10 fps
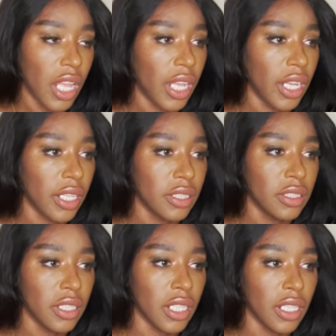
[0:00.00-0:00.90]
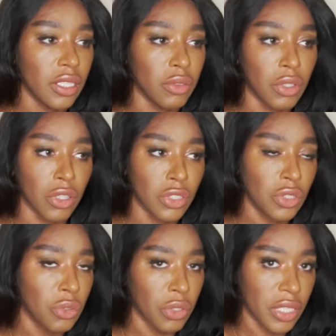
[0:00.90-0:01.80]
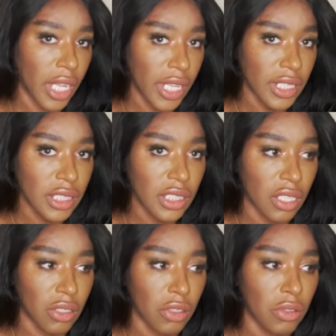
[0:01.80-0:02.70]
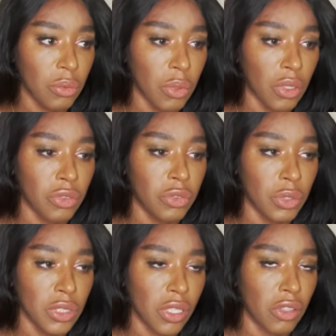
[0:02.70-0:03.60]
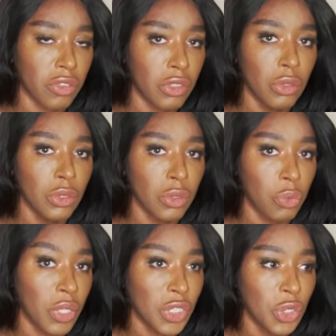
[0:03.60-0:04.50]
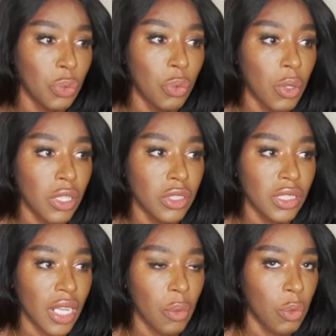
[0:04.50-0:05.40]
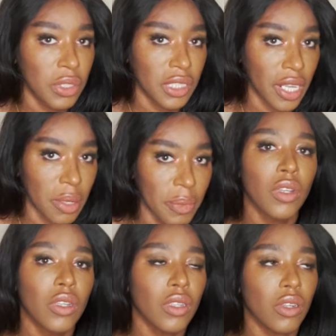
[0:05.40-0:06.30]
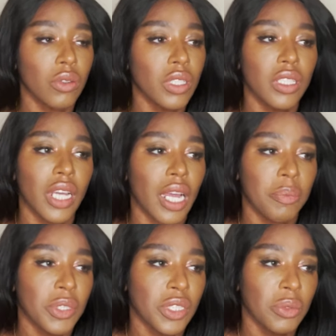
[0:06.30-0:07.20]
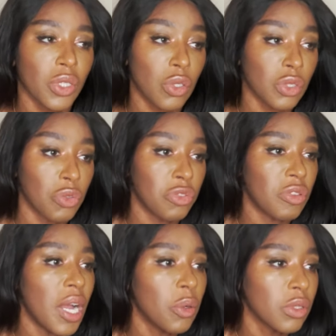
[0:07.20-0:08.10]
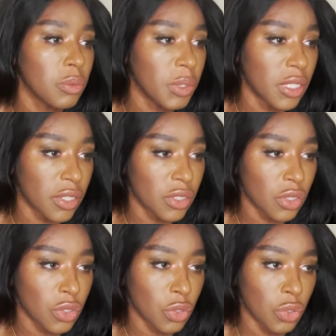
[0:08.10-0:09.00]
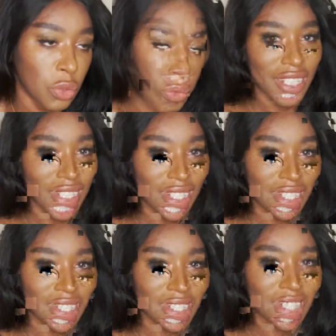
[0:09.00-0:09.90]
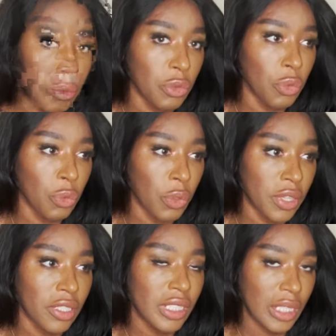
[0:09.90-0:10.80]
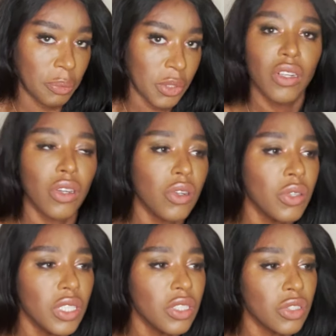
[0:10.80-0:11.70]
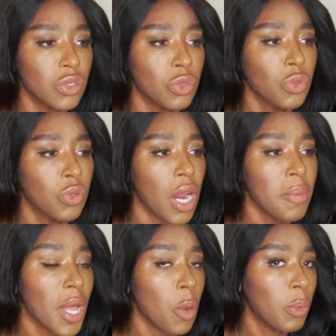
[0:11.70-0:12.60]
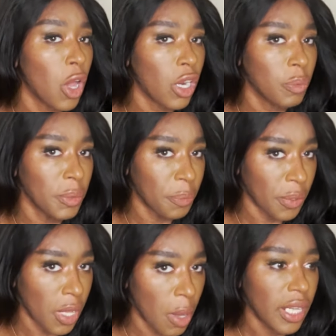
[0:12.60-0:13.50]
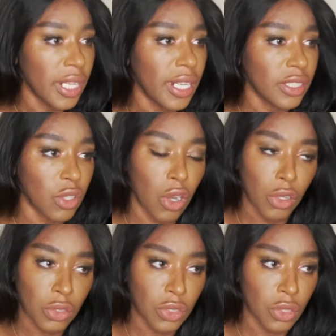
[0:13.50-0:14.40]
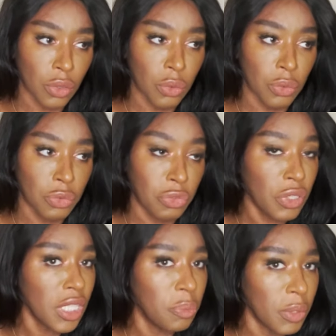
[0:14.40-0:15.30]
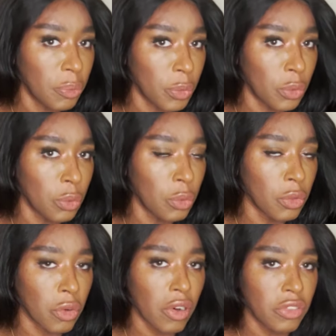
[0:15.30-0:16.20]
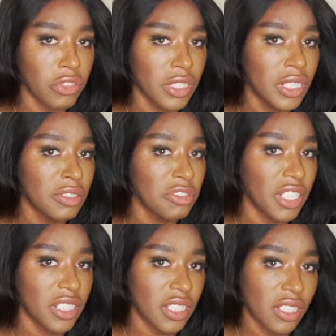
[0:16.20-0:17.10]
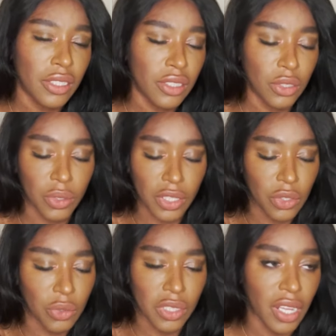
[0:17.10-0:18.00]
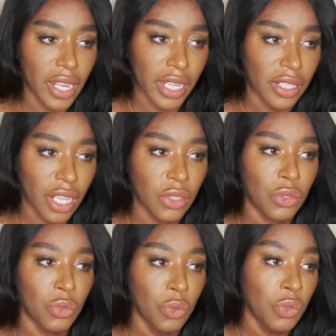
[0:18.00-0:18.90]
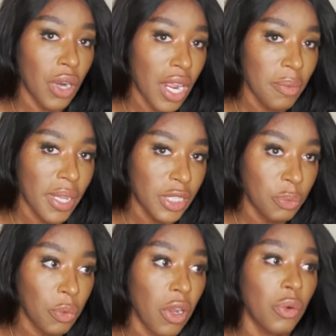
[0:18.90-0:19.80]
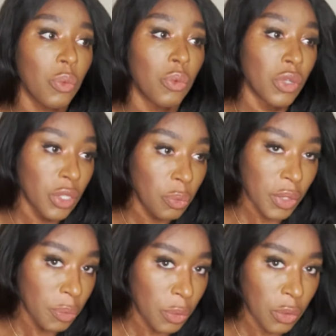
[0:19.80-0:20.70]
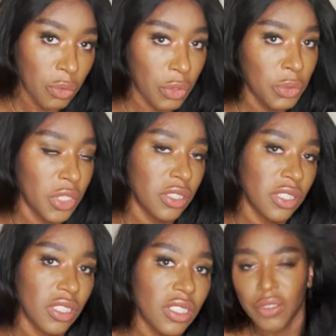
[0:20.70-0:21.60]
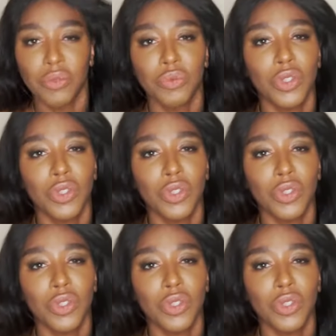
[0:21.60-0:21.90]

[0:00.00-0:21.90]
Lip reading: And in regards to her case, there were, of course, a lot of clues of where she was at what time. Not only that, but she was also found because social media came through with the tips. Not only does true crime help lock people up, it has also freed people who were wrongfully convicted. So there's no denying that true crime has brought real people real justice.